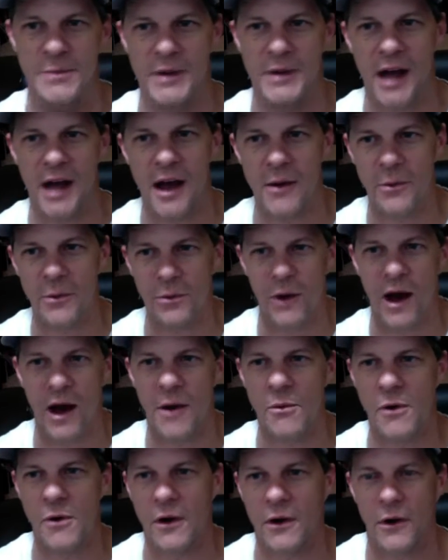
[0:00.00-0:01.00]
but I'll
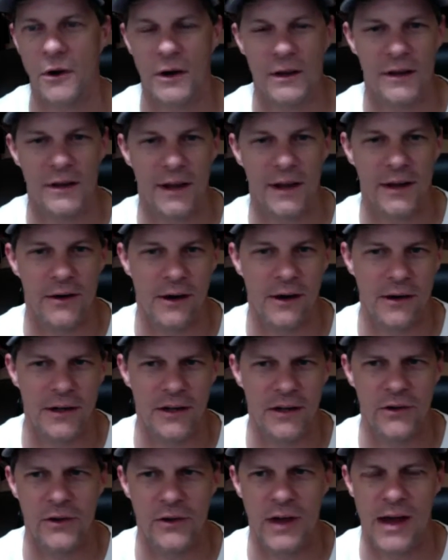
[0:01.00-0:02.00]
I'll work on it later. I'll
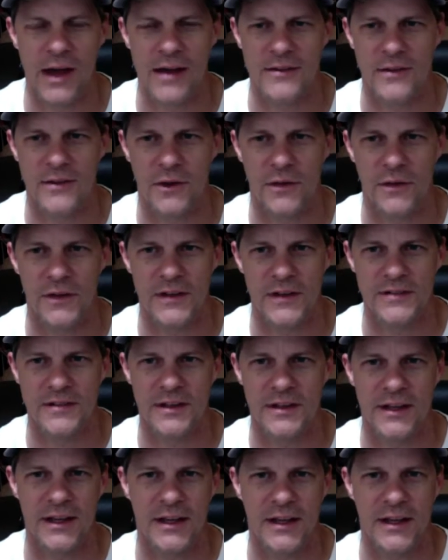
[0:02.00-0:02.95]
get you guys on this link